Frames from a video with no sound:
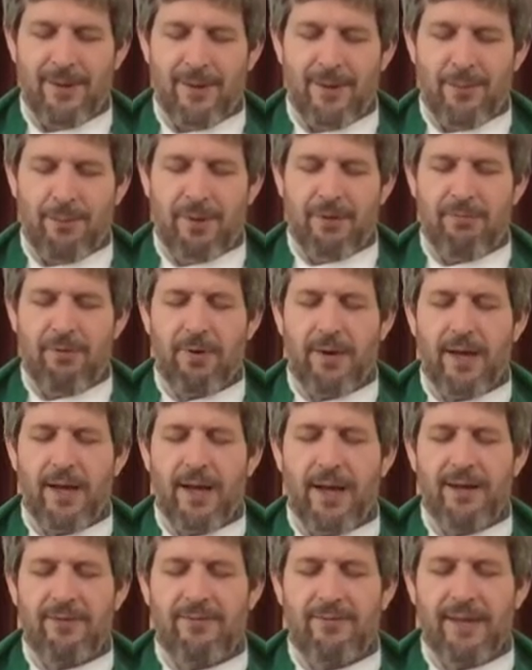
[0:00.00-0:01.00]
We
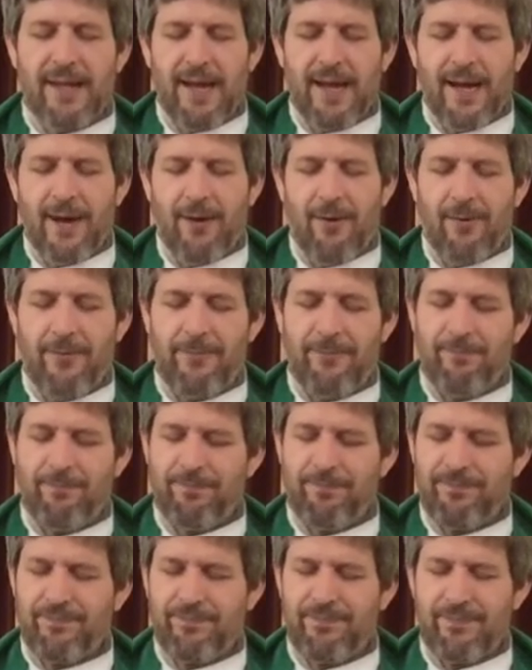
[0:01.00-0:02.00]
realize now
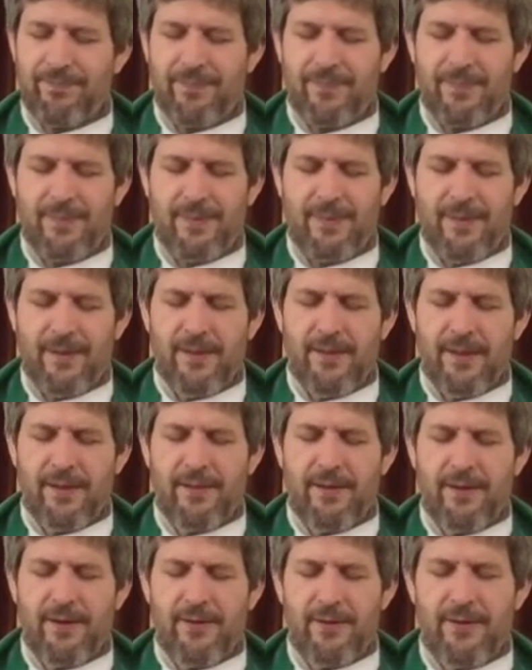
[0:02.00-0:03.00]
that
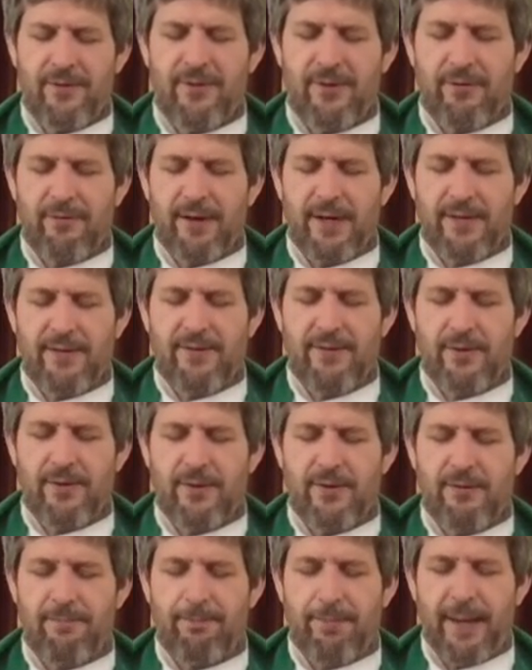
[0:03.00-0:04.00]
there is a great
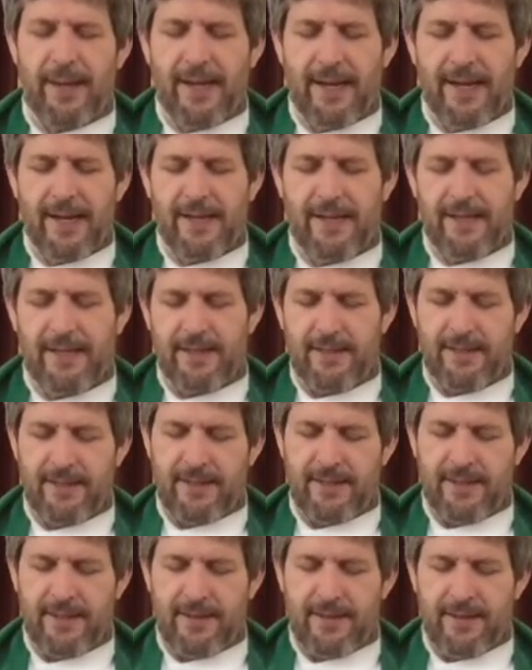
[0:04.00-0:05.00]
deal of pain
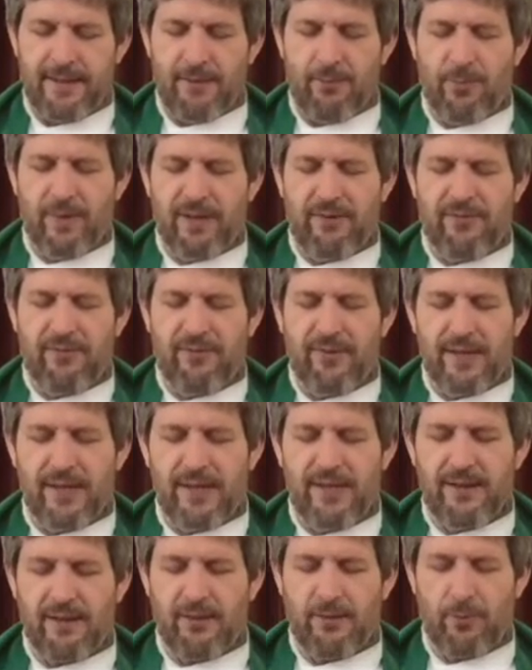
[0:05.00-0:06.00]
that we
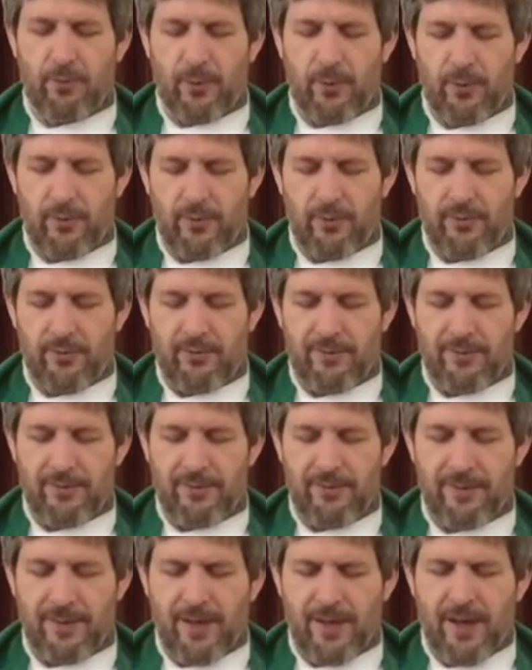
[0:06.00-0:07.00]
see in the world.
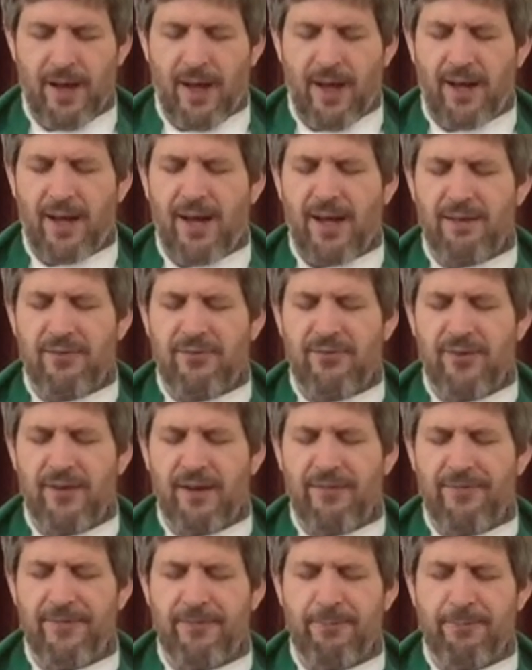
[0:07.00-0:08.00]
A lot of
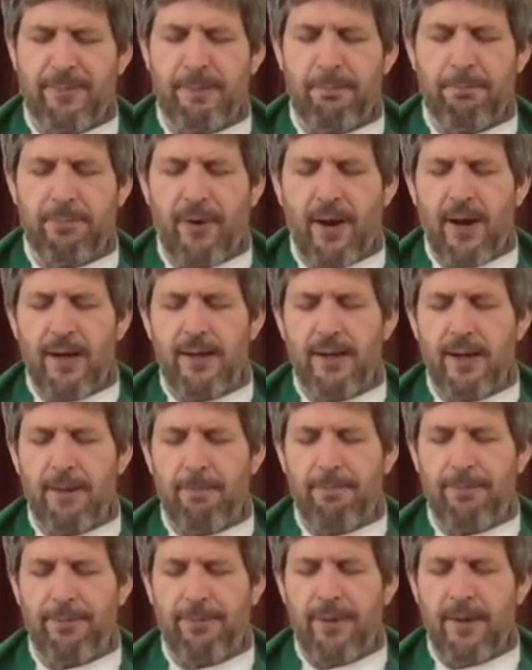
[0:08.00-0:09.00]
stuff has been brought
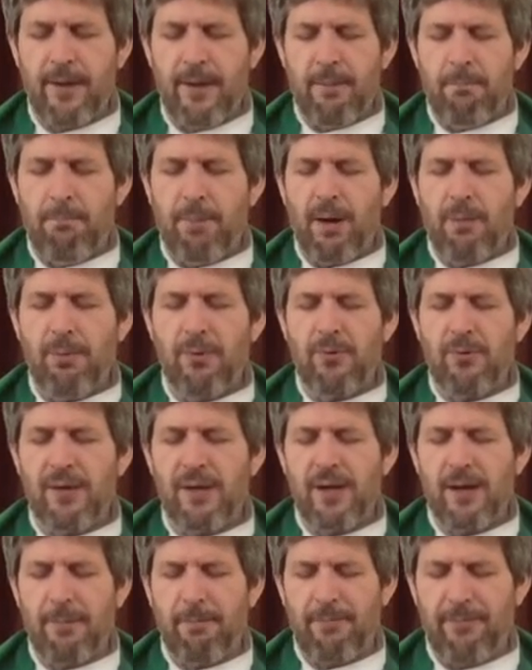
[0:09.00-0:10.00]
up, bubbled
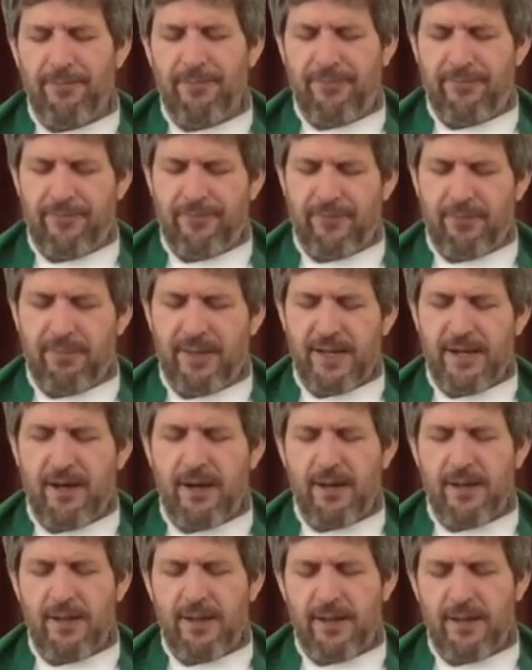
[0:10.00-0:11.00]
up from the
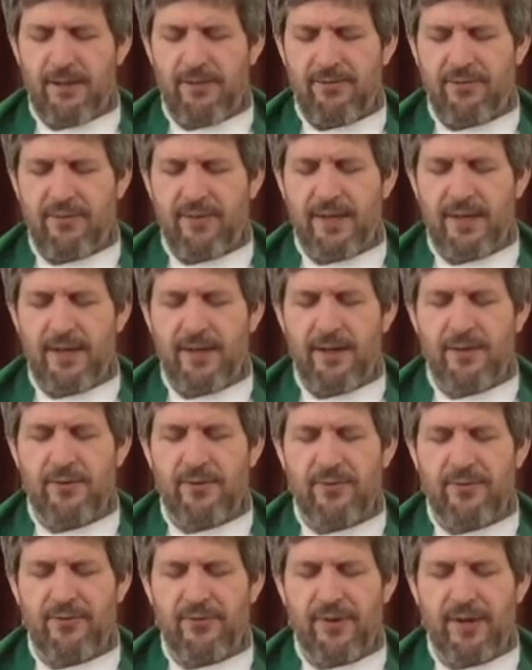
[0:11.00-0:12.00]
ugliness and the
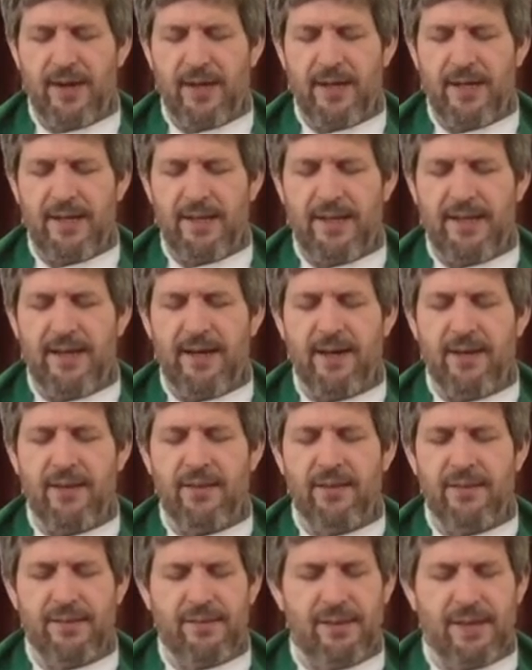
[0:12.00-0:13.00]
underside,
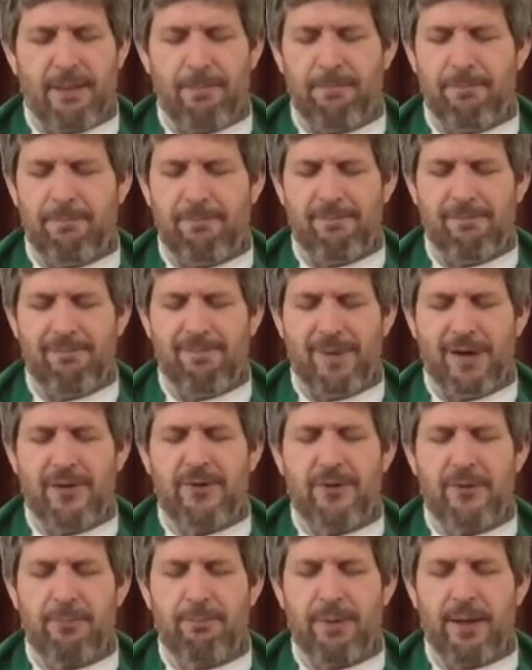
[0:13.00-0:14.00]
that
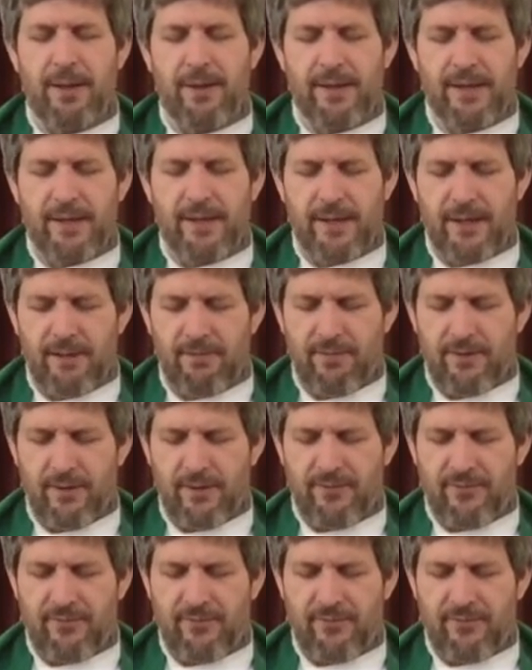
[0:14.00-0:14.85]
underbelly of us,